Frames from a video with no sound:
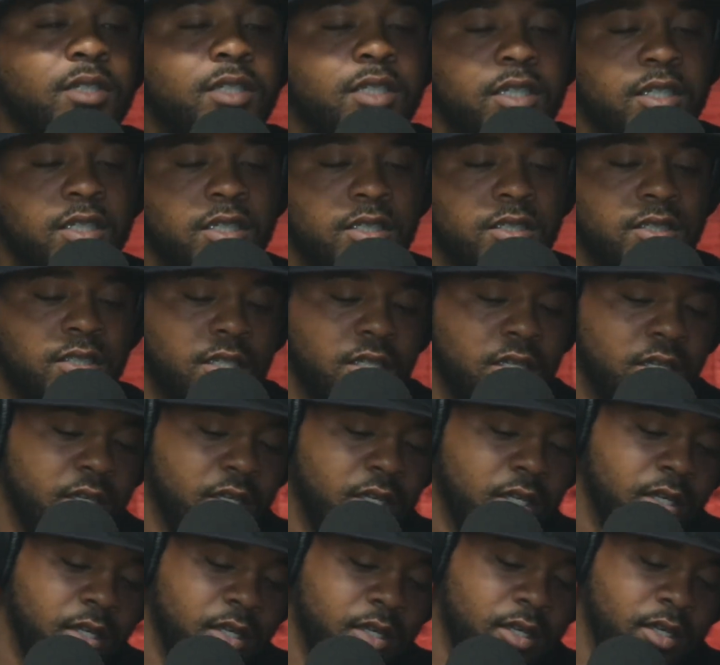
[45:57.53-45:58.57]
because
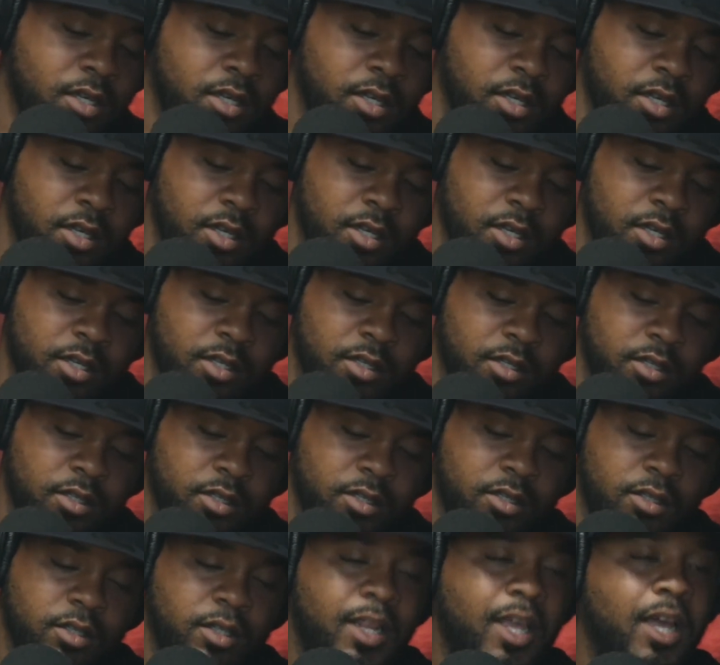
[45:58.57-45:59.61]

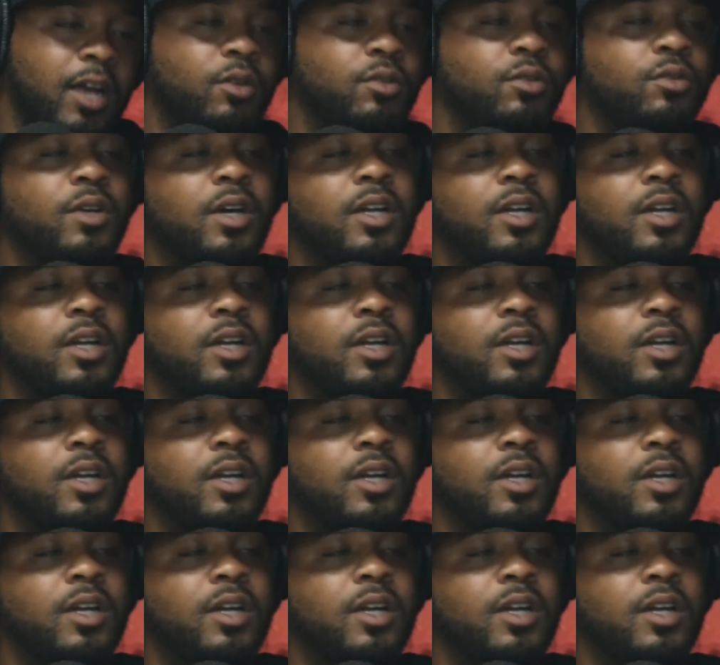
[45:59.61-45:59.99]
now you